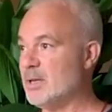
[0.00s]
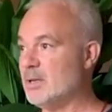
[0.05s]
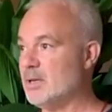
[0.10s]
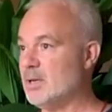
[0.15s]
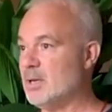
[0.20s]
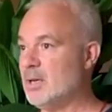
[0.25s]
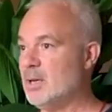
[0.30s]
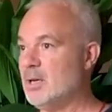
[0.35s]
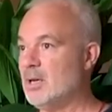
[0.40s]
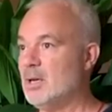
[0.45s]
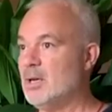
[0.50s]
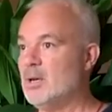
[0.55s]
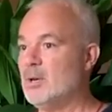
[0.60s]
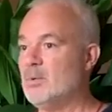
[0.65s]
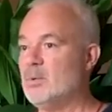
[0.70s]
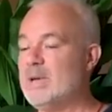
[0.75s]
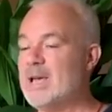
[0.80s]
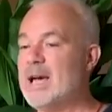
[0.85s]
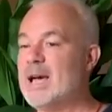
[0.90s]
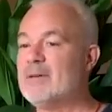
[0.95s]
upright again.
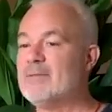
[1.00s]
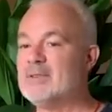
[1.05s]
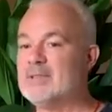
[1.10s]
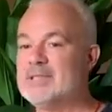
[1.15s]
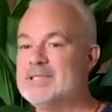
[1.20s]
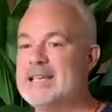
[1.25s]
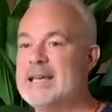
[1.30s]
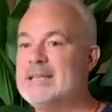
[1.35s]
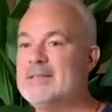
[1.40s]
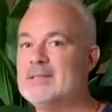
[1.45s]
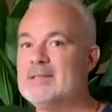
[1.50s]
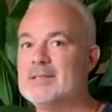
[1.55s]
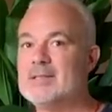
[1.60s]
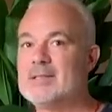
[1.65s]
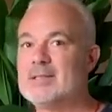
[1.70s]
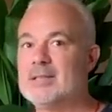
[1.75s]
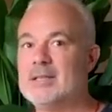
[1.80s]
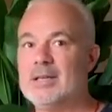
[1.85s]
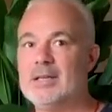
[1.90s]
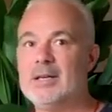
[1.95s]
We have
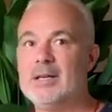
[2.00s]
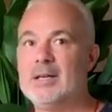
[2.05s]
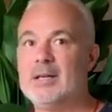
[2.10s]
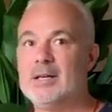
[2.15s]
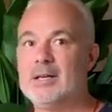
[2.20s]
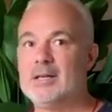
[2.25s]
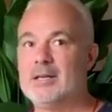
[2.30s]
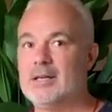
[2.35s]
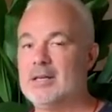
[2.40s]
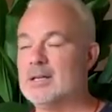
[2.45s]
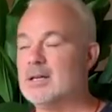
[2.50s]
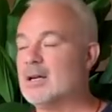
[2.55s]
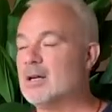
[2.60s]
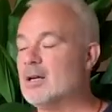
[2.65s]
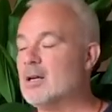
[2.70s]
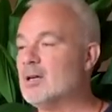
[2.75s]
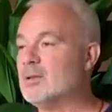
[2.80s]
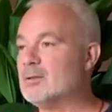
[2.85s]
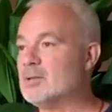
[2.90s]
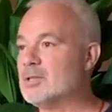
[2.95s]
a tendency
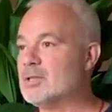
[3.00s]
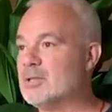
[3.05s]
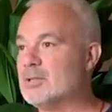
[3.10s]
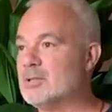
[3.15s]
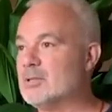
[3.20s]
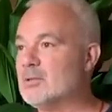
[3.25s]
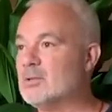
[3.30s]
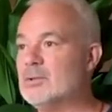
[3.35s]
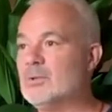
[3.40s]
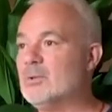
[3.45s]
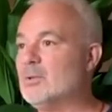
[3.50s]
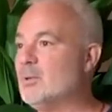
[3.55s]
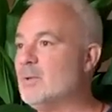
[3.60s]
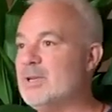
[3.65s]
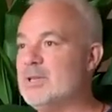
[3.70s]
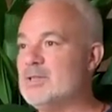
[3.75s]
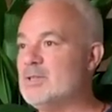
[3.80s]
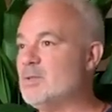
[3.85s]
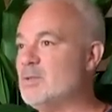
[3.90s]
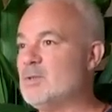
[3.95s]
in our
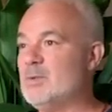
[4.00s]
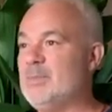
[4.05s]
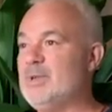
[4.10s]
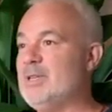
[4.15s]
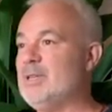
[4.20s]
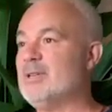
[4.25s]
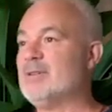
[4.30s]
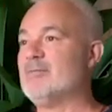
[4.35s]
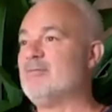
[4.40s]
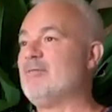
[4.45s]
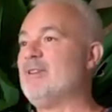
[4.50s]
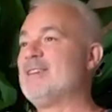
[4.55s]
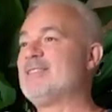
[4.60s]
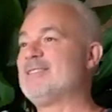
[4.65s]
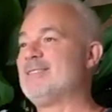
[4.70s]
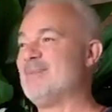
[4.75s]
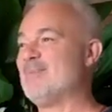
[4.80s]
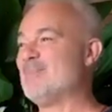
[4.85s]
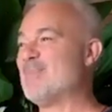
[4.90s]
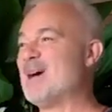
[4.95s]
culture always to
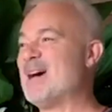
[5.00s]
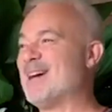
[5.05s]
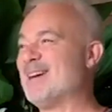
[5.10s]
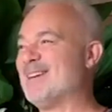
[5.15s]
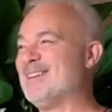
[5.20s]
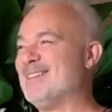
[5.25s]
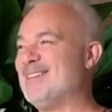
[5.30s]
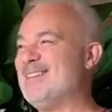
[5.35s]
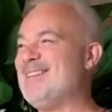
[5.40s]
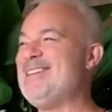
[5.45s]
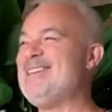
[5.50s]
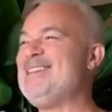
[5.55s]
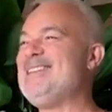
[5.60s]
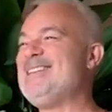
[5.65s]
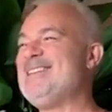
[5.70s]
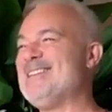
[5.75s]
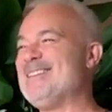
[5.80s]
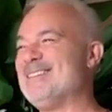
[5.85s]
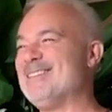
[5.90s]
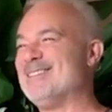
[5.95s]
be resting
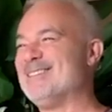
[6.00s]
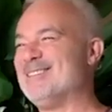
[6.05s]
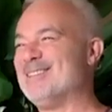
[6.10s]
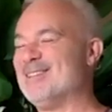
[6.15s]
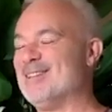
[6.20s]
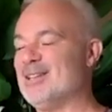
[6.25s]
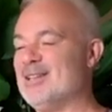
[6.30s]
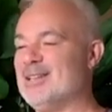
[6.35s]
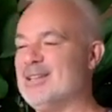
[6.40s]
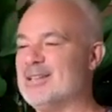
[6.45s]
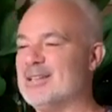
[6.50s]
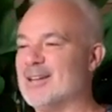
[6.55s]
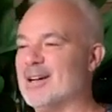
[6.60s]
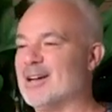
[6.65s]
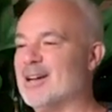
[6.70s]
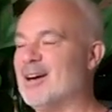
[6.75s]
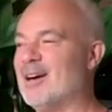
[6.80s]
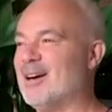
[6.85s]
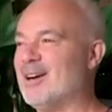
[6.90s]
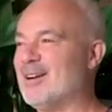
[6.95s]
back, leaning,
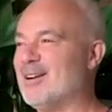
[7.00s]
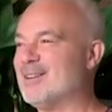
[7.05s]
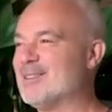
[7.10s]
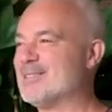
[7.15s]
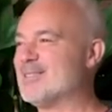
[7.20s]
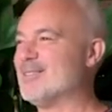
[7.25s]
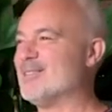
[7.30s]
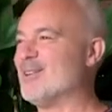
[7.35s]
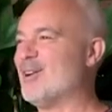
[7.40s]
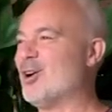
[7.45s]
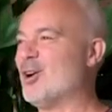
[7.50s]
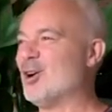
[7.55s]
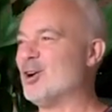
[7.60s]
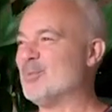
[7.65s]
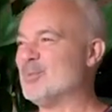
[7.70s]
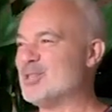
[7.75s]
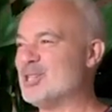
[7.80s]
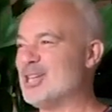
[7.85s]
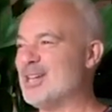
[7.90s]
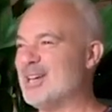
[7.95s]
in our
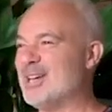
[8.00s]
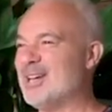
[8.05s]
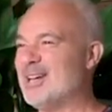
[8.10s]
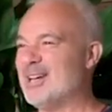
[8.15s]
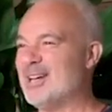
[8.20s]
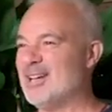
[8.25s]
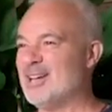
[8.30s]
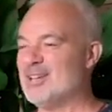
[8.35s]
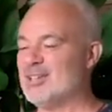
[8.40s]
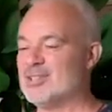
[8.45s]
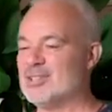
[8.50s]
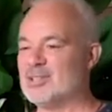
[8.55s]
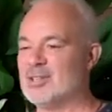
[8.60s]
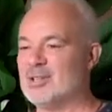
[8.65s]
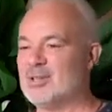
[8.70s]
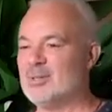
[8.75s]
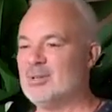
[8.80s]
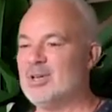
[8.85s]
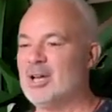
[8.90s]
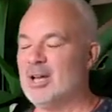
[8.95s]
cars, in our
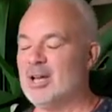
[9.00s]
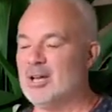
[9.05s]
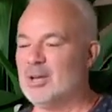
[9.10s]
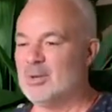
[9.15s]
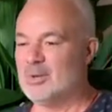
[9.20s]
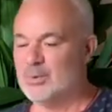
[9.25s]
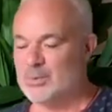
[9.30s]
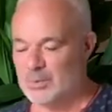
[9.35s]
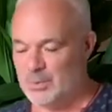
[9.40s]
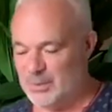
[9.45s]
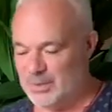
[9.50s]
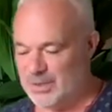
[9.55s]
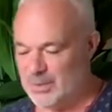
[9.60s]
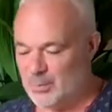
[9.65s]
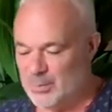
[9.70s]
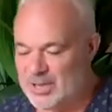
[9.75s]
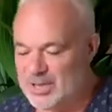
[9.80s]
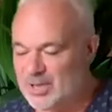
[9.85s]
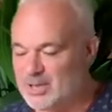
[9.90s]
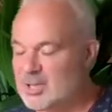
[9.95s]
armchair. So
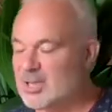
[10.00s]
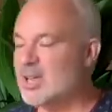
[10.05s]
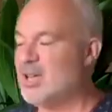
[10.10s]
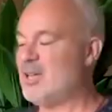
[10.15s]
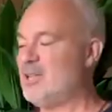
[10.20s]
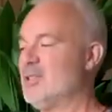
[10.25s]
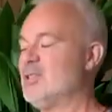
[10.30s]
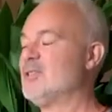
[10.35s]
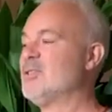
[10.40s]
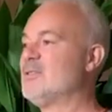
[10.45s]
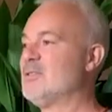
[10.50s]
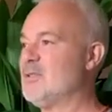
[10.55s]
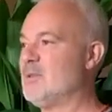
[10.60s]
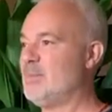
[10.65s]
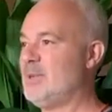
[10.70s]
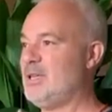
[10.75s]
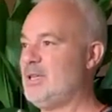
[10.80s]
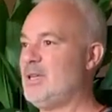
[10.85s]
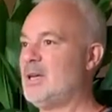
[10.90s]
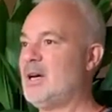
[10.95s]
we're not
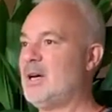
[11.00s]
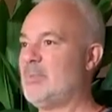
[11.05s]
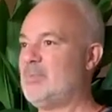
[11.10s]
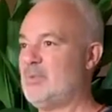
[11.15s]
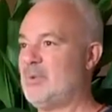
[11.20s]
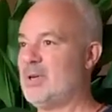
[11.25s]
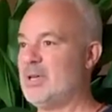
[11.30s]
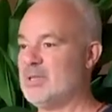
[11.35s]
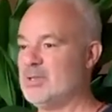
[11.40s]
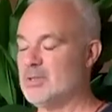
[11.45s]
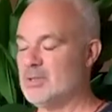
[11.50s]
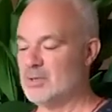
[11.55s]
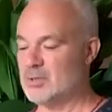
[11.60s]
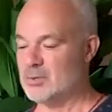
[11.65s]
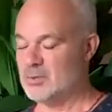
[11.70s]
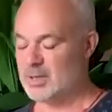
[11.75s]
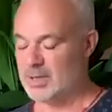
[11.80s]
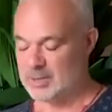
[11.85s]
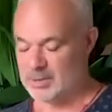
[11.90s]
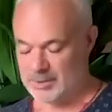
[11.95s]
accustomed to be
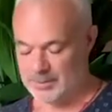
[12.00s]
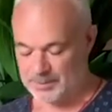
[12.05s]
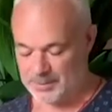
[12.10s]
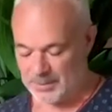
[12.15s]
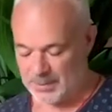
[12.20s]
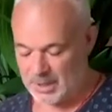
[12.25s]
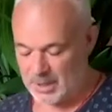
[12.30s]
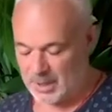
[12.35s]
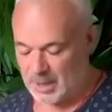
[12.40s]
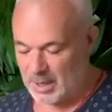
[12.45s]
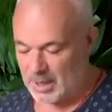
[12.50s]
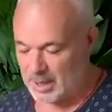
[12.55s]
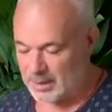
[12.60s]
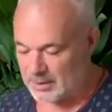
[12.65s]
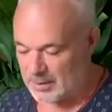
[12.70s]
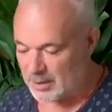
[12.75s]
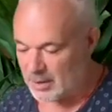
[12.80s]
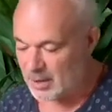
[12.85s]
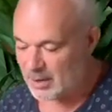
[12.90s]
upright and straight.